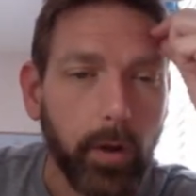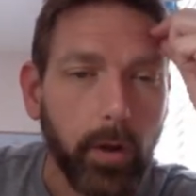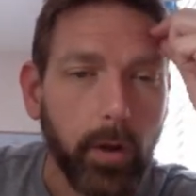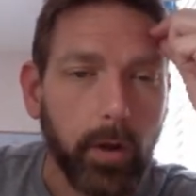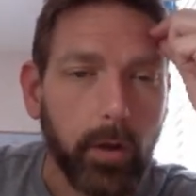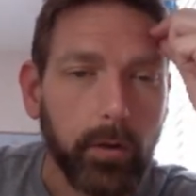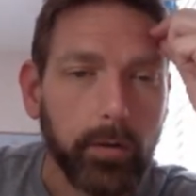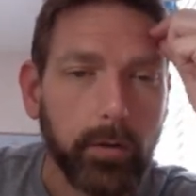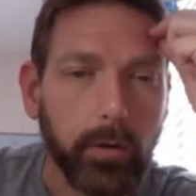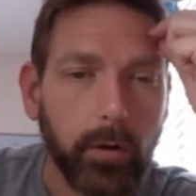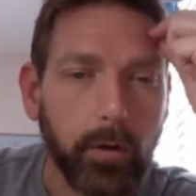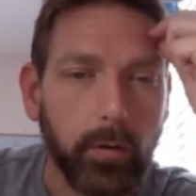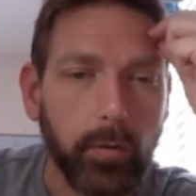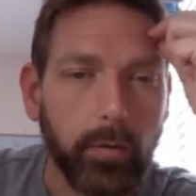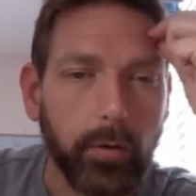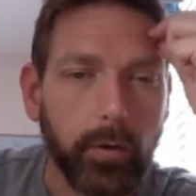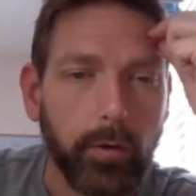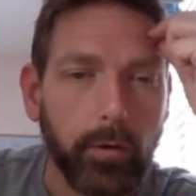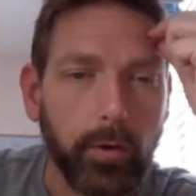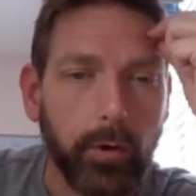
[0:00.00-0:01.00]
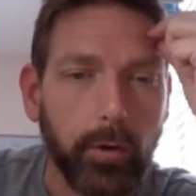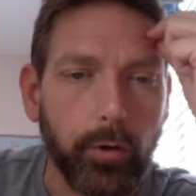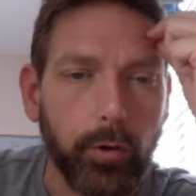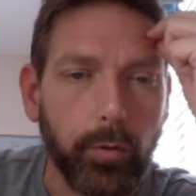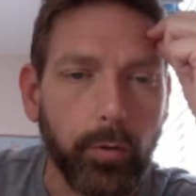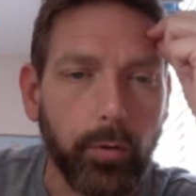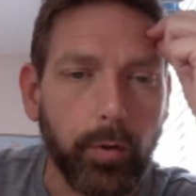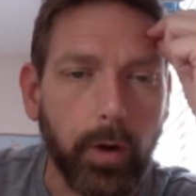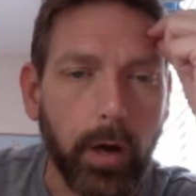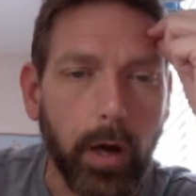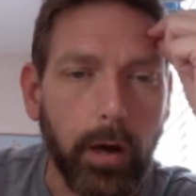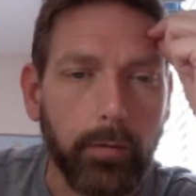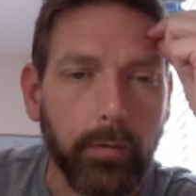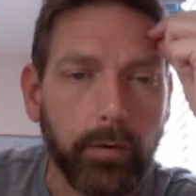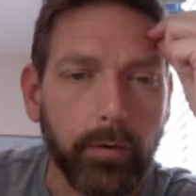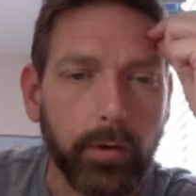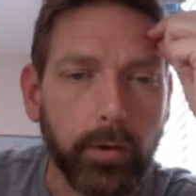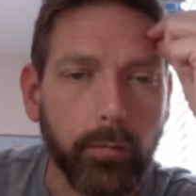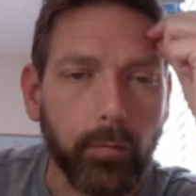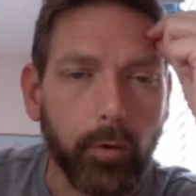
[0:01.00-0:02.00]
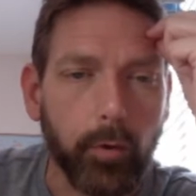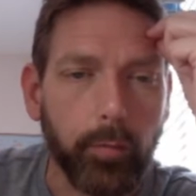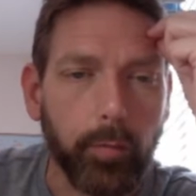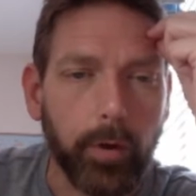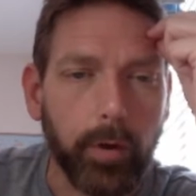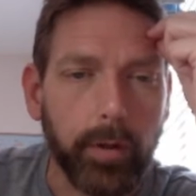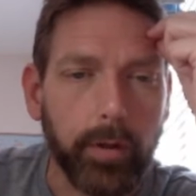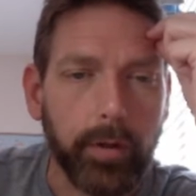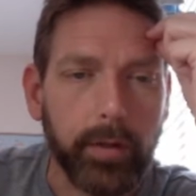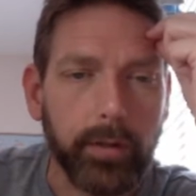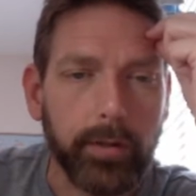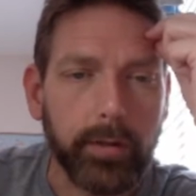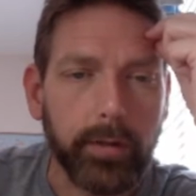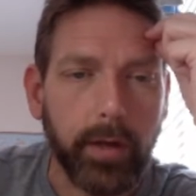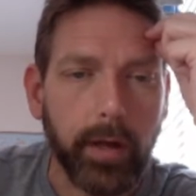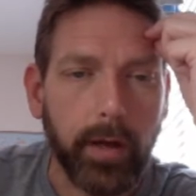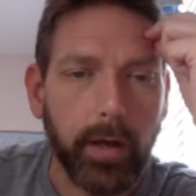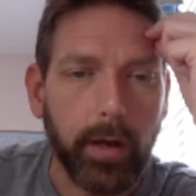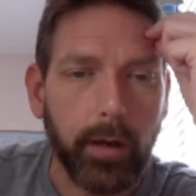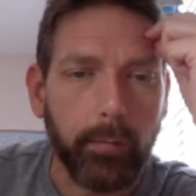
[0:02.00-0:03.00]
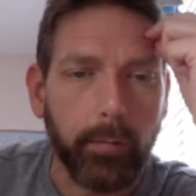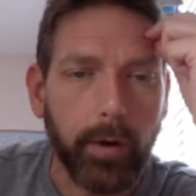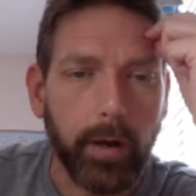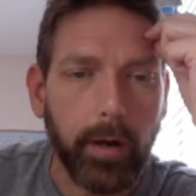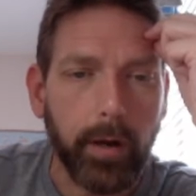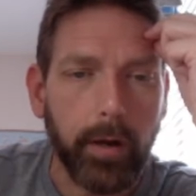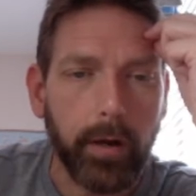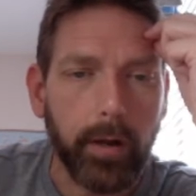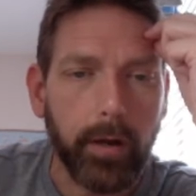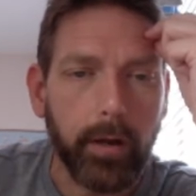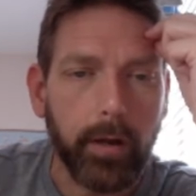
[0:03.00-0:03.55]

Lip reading: So you would obviously multiply this side by